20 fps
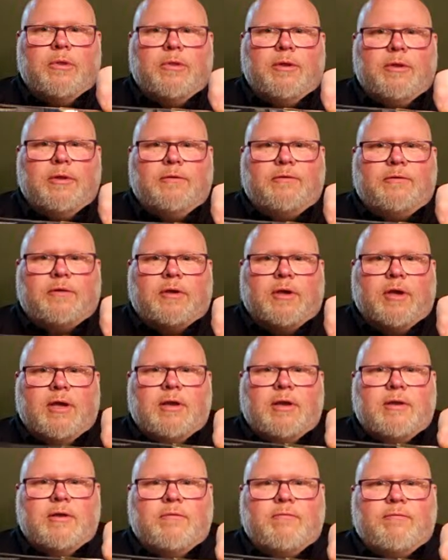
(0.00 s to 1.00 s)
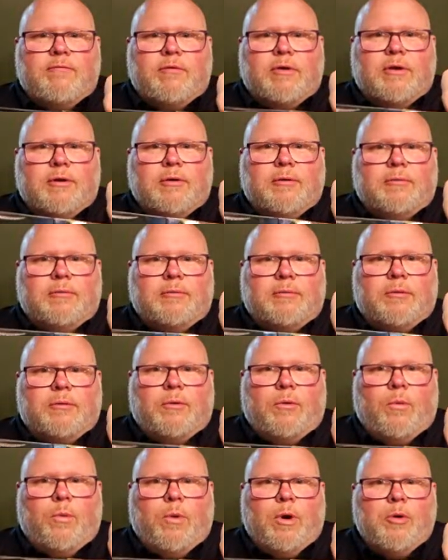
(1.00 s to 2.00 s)
these kind of
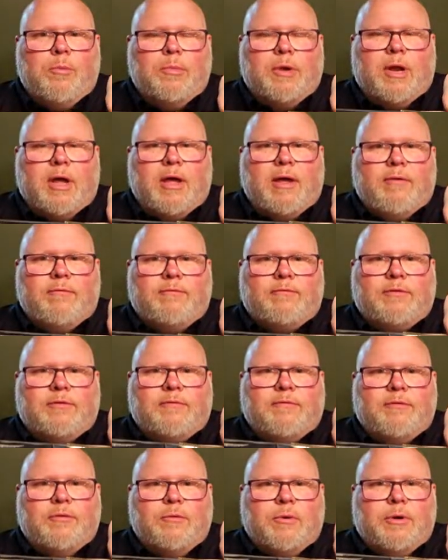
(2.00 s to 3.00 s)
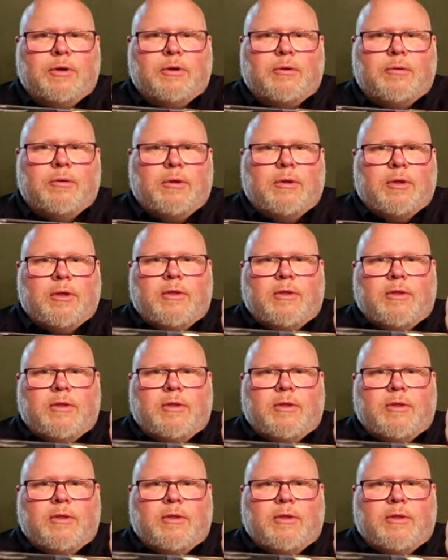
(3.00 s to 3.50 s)
rope knives, if you will.